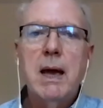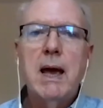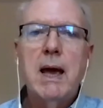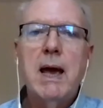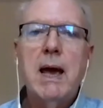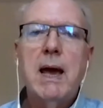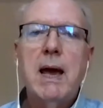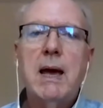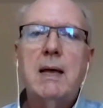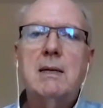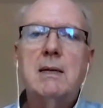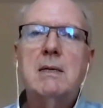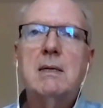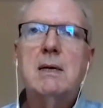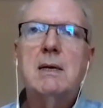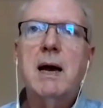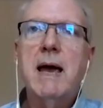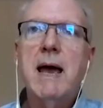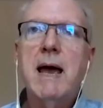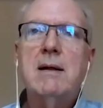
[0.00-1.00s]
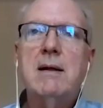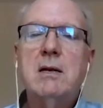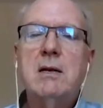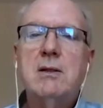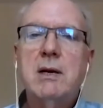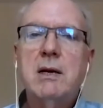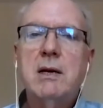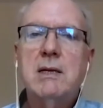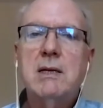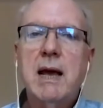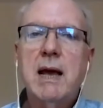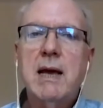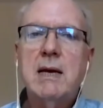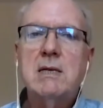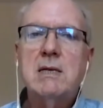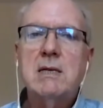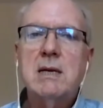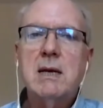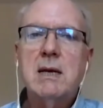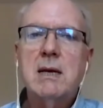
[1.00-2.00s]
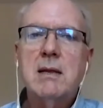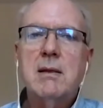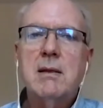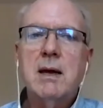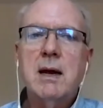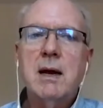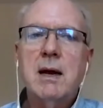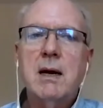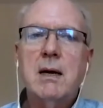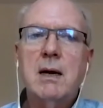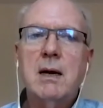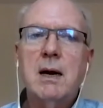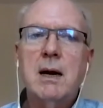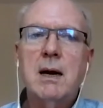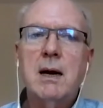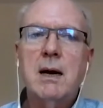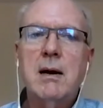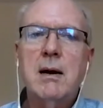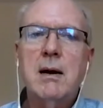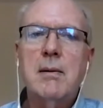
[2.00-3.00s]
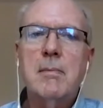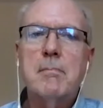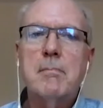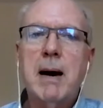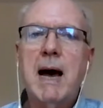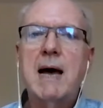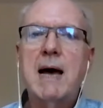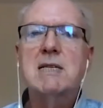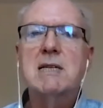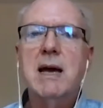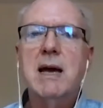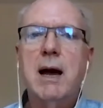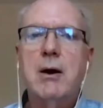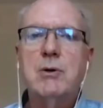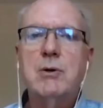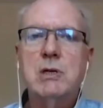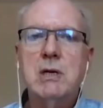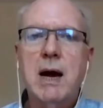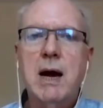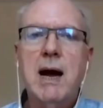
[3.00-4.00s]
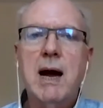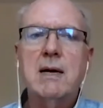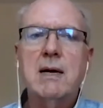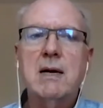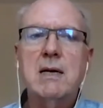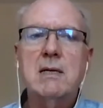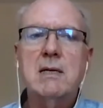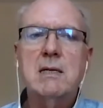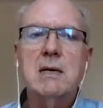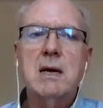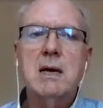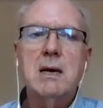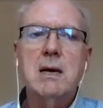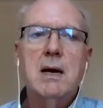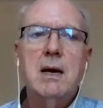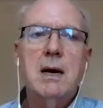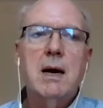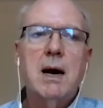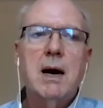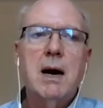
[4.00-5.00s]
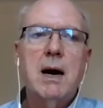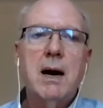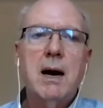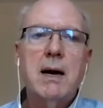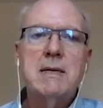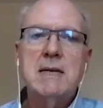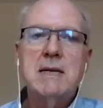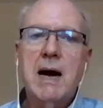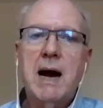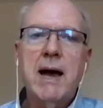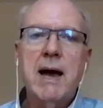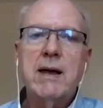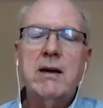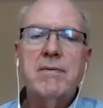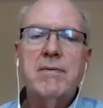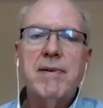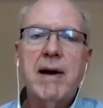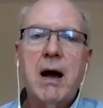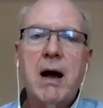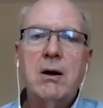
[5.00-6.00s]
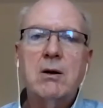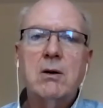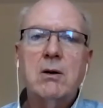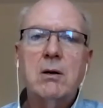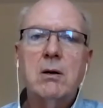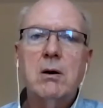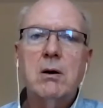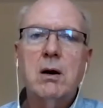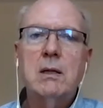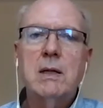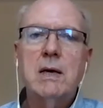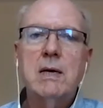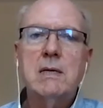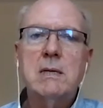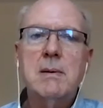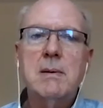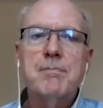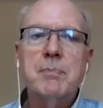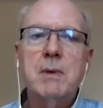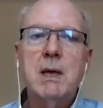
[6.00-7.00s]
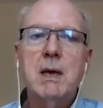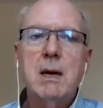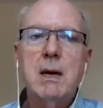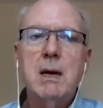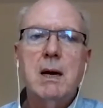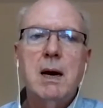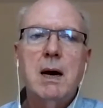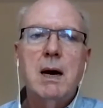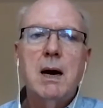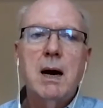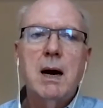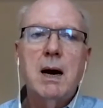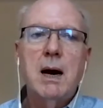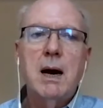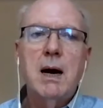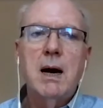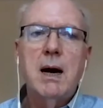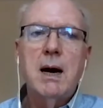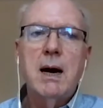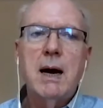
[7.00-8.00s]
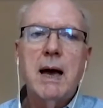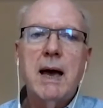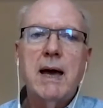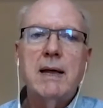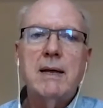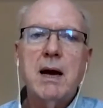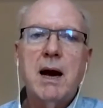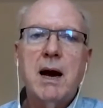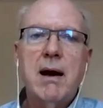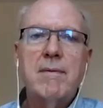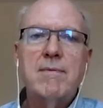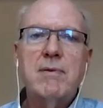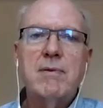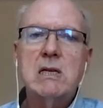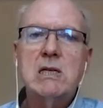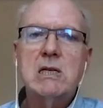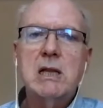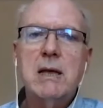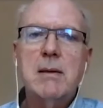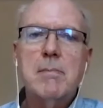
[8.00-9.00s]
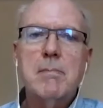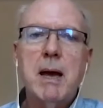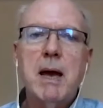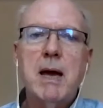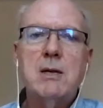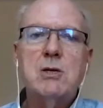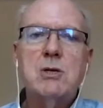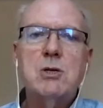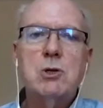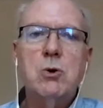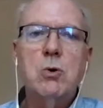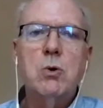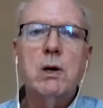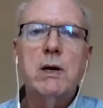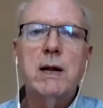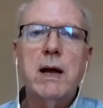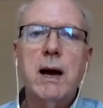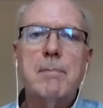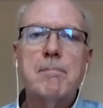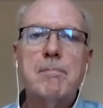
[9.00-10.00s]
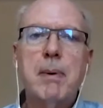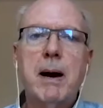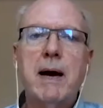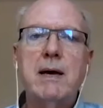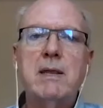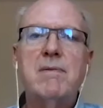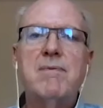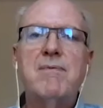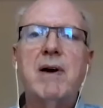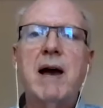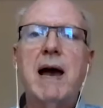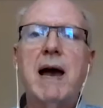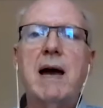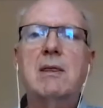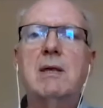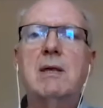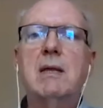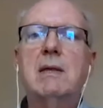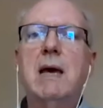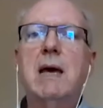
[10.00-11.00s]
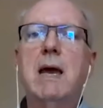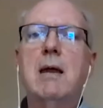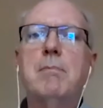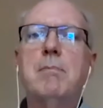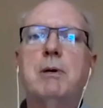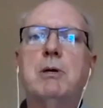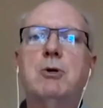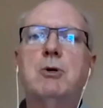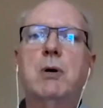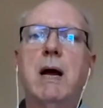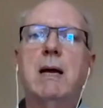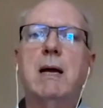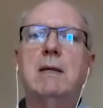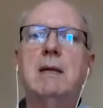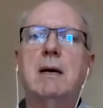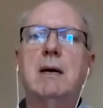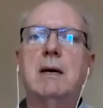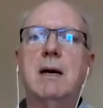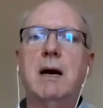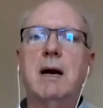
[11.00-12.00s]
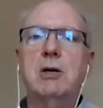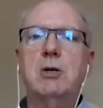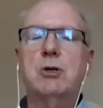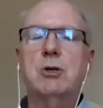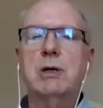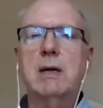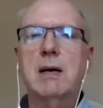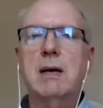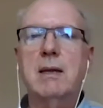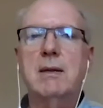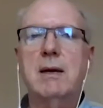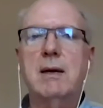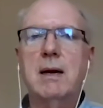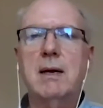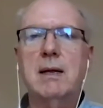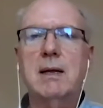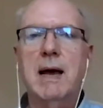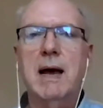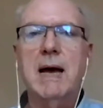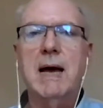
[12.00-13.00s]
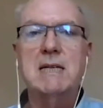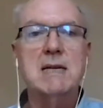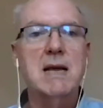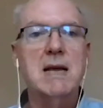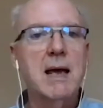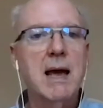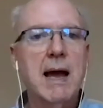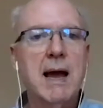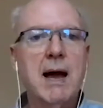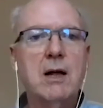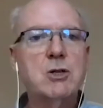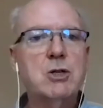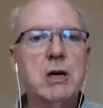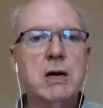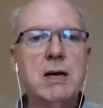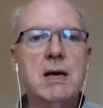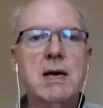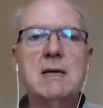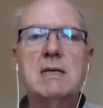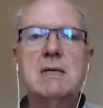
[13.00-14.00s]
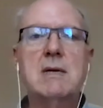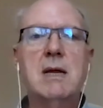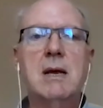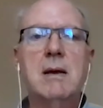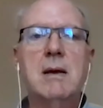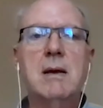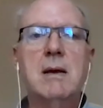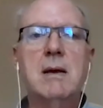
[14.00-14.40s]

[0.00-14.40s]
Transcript: and ended their days in their Moscow dachas, dying of alcoholism, and obviously men torn up by the fact that they had betrayed their country and their class. Alger Hiss,